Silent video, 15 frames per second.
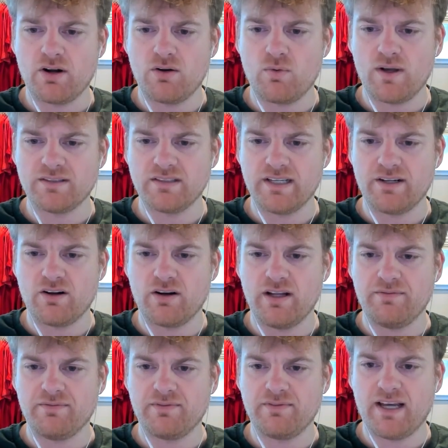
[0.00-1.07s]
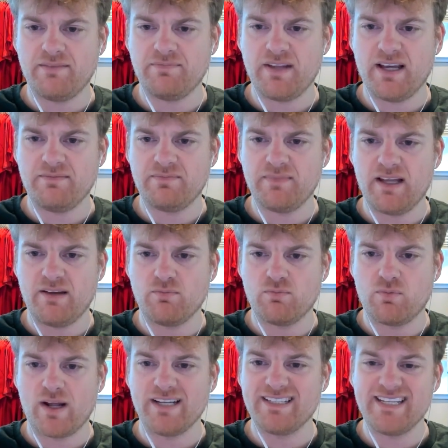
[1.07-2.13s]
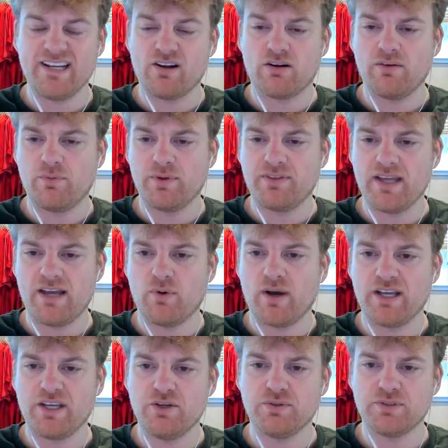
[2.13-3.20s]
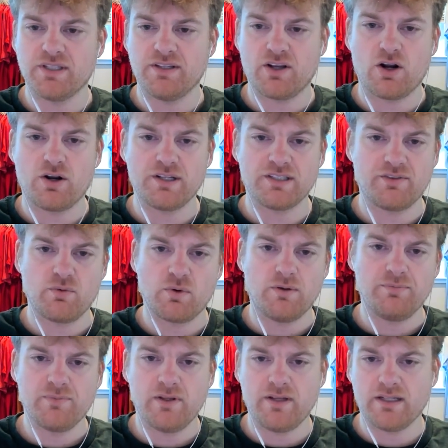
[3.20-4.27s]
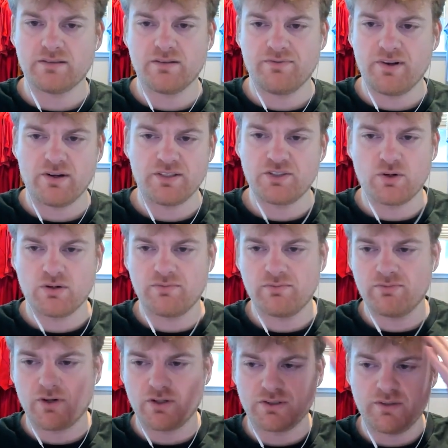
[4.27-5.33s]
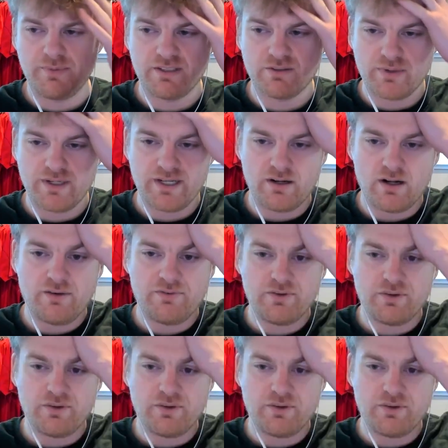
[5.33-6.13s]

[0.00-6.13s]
and Wesleyan are in that red tier with the NYUs and the Carnegies of the world, and that's a very short version of me just reading it off.